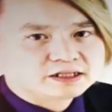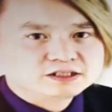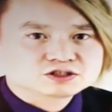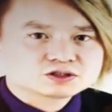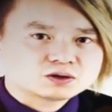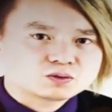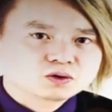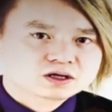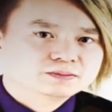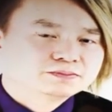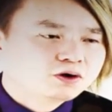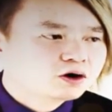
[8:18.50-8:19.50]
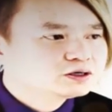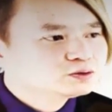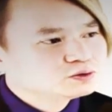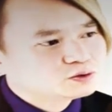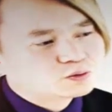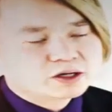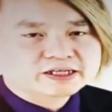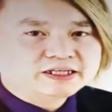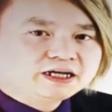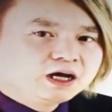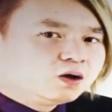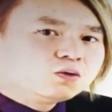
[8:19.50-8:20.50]
and he started working partner with
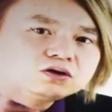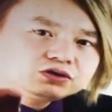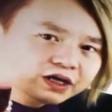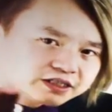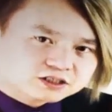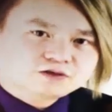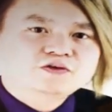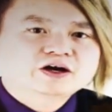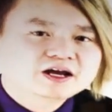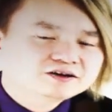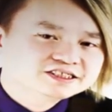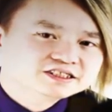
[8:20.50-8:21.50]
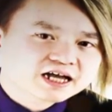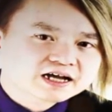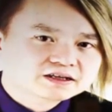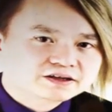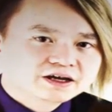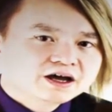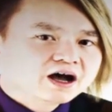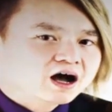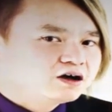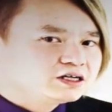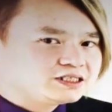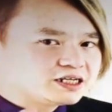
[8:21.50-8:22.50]
Ricky. Well, you guys going to find out exactly
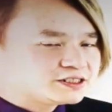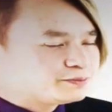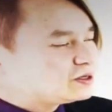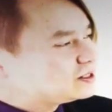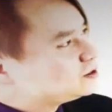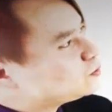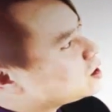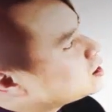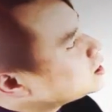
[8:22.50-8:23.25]
how he does it. But you know